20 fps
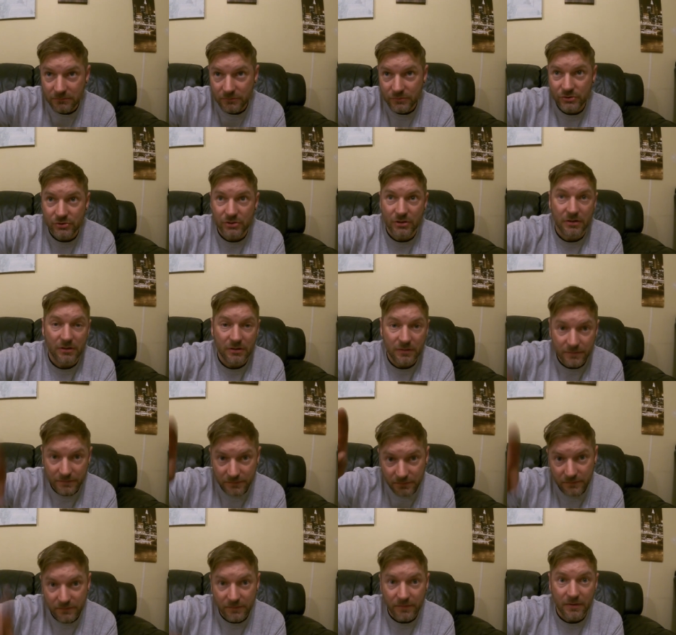
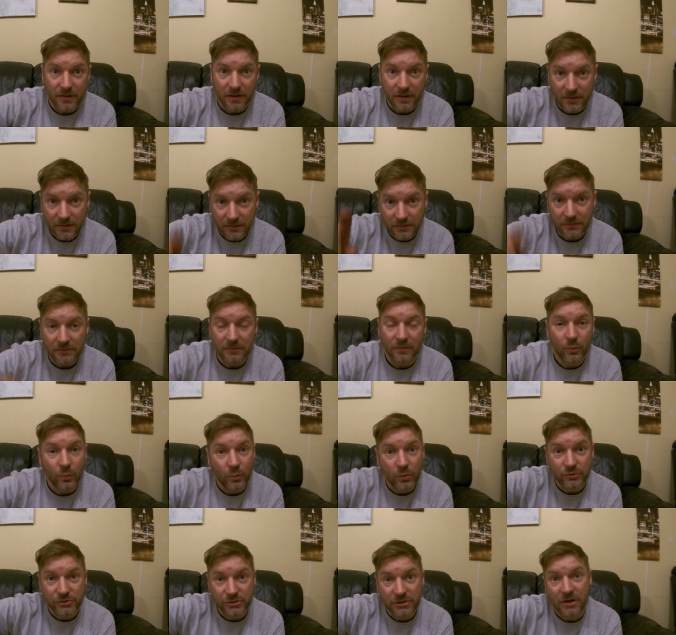shaft thing
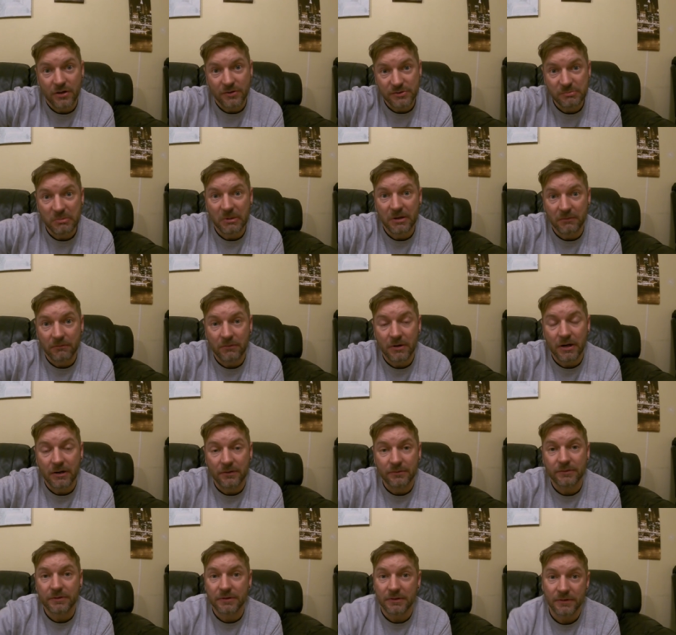will start spinning
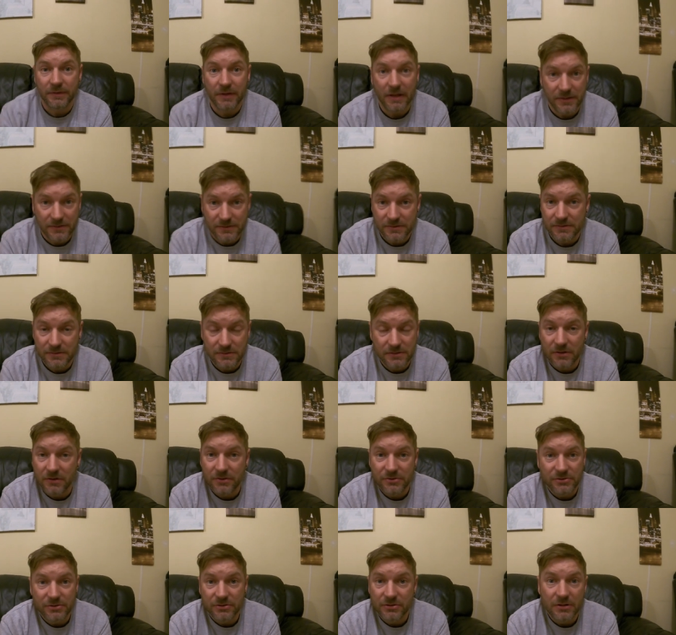round and that's as
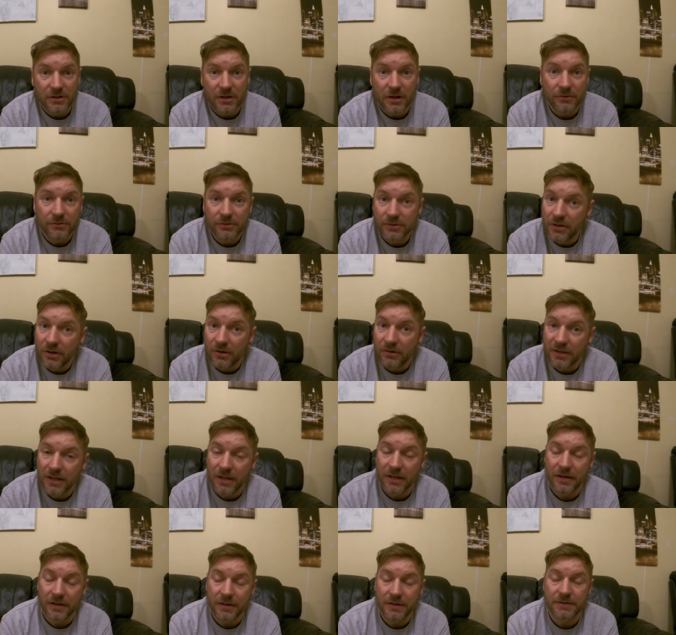tight as you can go you can't
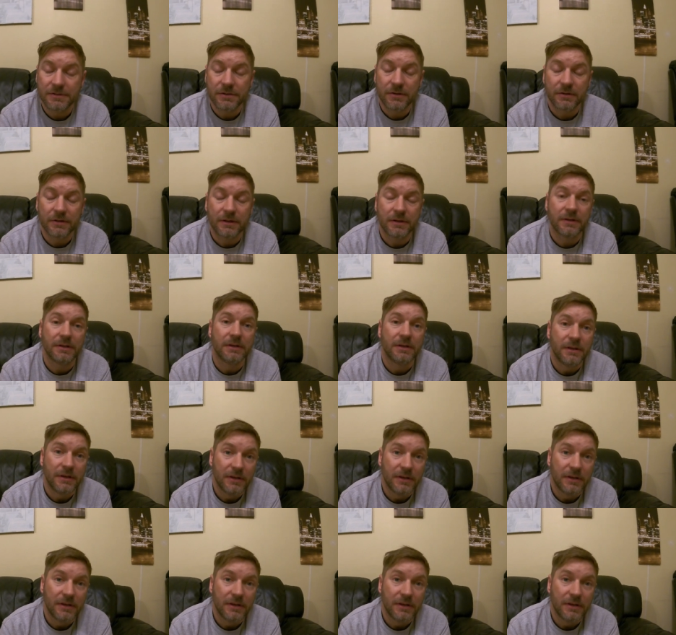get it any tighter